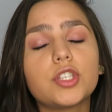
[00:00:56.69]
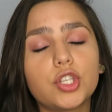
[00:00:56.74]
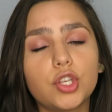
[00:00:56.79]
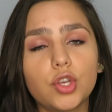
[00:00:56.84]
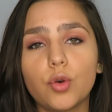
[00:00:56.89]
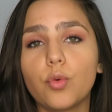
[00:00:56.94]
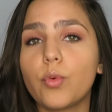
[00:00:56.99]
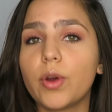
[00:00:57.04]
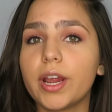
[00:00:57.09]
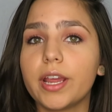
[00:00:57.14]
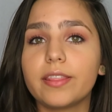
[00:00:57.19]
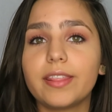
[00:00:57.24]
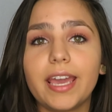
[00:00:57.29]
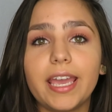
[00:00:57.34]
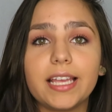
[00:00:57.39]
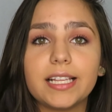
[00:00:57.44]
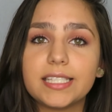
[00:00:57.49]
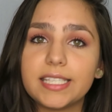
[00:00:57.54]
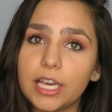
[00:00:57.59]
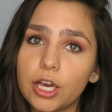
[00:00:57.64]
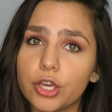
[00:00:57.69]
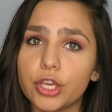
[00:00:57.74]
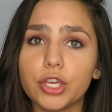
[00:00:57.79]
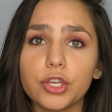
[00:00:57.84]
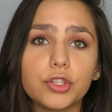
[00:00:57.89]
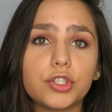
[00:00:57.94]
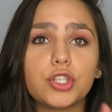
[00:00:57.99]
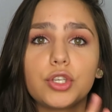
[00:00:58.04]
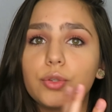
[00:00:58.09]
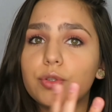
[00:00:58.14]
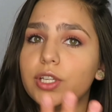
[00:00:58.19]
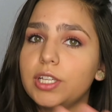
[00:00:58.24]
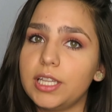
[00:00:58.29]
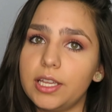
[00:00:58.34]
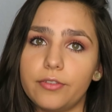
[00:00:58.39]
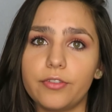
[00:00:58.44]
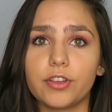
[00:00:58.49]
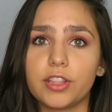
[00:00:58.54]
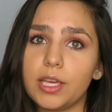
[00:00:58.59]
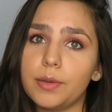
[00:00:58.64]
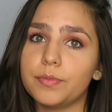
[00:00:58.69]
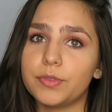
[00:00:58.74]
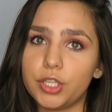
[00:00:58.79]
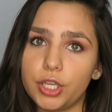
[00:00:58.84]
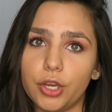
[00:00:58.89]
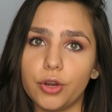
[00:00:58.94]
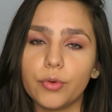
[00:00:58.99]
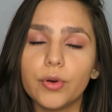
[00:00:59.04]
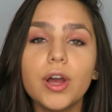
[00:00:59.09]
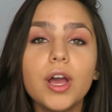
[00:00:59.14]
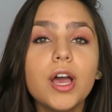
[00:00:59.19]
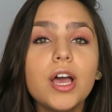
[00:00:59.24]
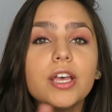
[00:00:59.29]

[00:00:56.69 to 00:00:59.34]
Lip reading: to where they tell you to deliver them to.